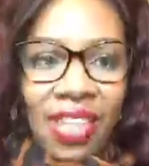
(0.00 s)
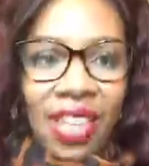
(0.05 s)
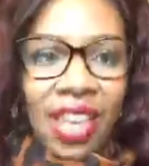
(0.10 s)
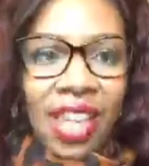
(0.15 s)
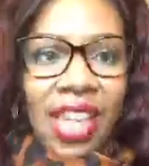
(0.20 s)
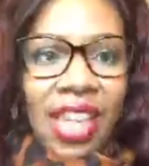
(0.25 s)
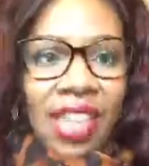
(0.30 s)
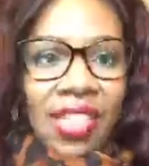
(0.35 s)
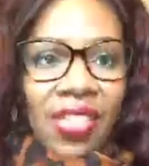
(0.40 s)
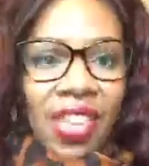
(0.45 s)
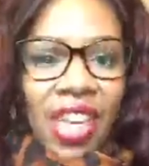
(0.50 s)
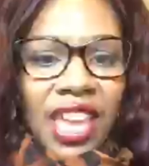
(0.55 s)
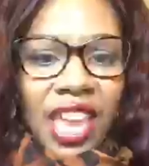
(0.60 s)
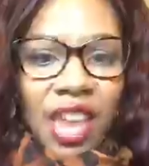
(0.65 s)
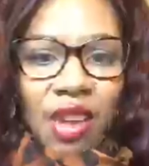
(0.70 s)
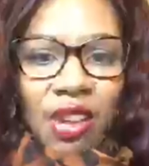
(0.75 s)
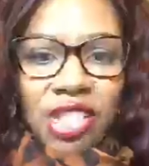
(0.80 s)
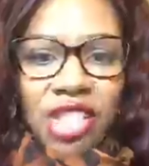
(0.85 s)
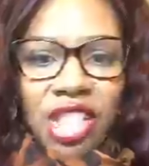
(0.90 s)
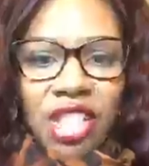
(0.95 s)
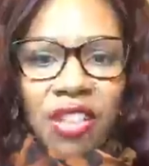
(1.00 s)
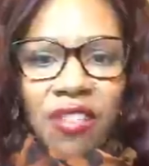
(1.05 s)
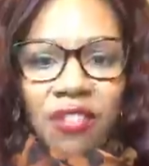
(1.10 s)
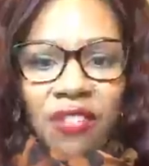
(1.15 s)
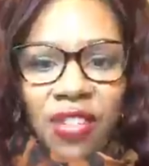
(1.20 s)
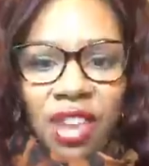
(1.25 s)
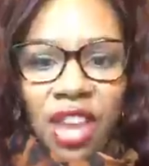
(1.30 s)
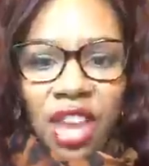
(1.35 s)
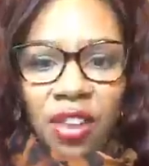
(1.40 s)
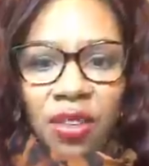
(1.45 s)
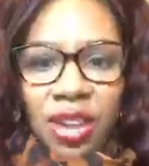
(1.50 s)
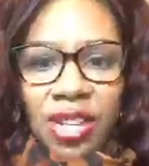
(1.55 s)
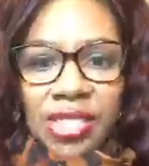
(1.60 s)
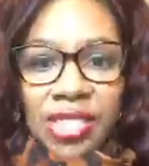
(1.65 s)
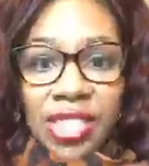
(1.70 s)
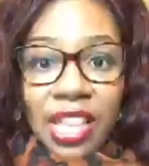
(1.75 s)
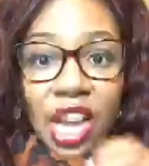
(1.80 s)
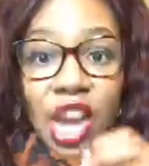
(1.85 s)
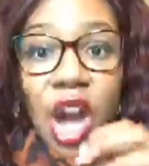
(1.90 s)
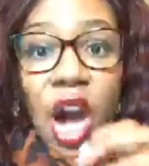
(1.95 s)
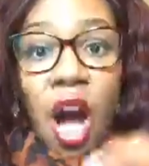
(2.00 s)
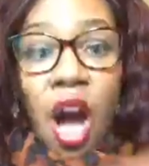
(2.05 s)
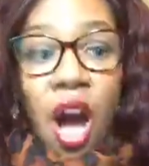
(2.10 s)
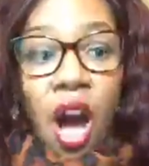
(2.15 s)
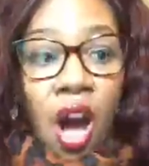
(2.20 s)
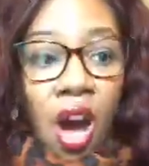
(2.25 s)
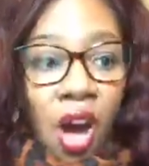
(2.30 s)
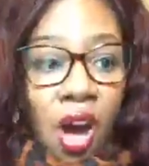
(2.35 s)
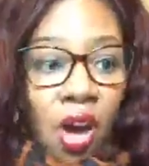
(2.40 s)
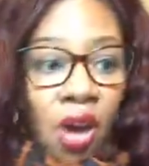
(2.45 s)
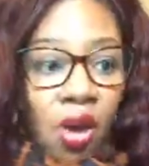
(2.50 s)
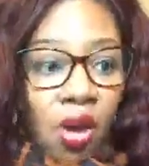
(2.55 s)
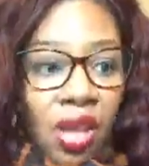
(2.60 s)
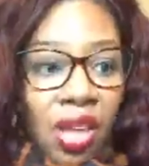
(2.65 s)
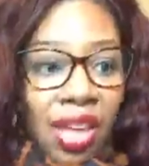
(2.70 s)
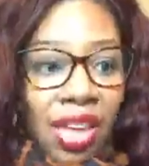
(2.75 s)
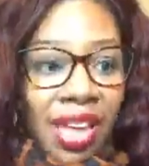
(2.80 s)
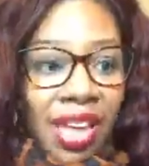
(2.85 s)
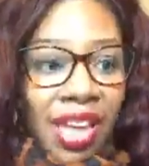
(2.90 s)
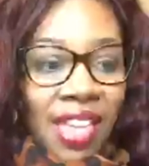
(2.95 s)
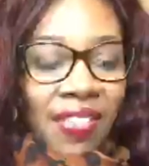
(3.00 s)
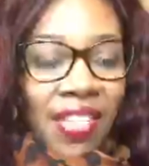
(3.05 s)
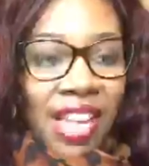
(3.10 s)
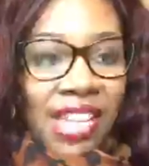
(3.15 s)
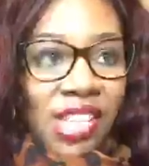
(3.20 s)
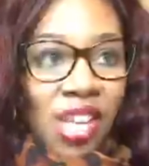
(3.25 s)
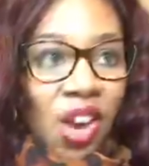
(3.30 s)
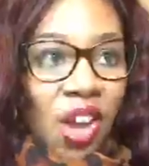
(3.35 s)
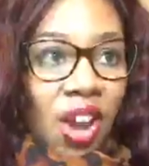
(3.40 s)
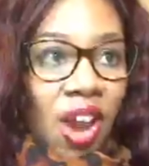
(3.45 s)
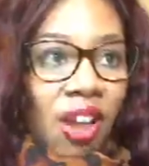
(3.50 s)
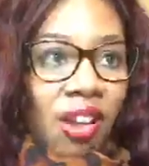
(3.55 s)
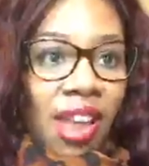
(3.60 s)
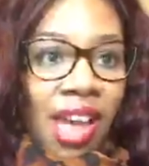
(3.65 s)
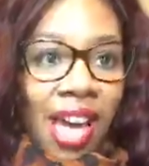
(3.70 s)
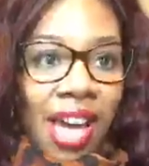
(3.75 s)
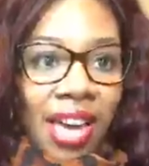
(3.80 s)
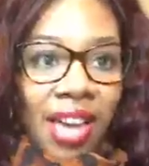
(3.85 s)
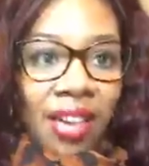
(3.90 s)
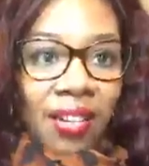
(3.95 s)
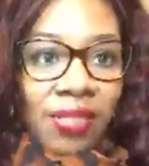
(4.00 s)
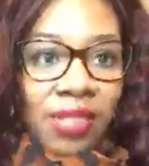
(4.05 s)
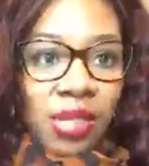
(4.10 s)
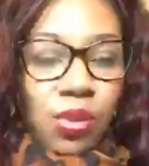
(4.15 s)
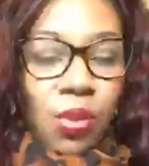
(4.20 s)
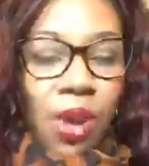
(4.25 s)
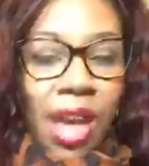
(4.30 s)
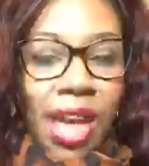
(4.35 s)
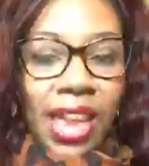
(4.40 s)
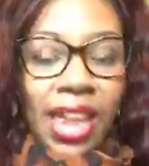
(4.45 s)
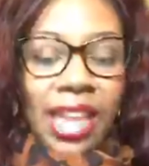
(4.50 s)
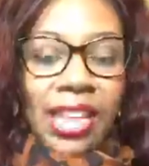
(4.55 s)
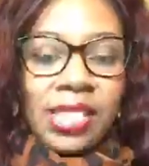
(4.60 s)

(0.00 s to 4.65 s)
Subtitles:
the energy, the vigorance, the call that's on our lives, right?